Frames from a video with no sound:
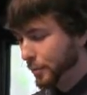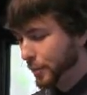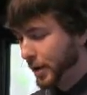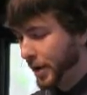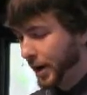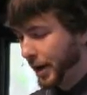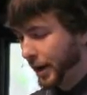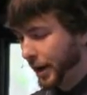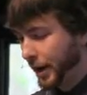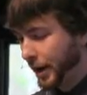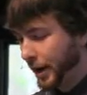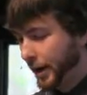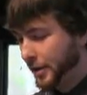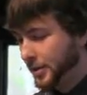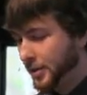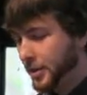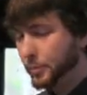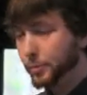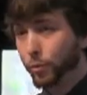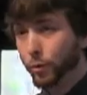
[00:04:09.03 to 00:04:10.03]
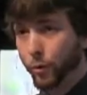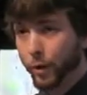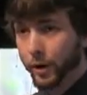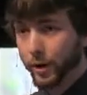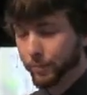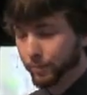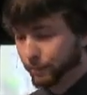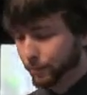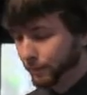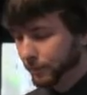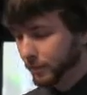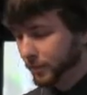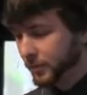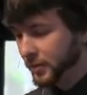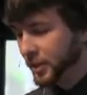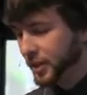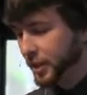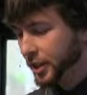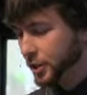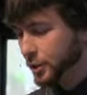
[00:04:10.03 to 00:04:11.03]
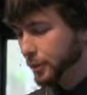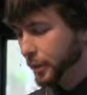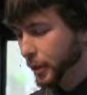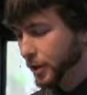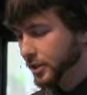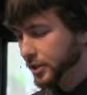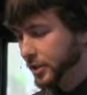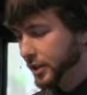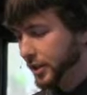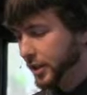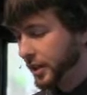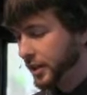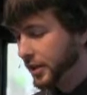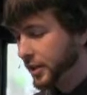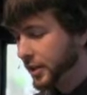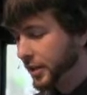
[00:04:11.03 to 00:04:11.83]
But at some point, each person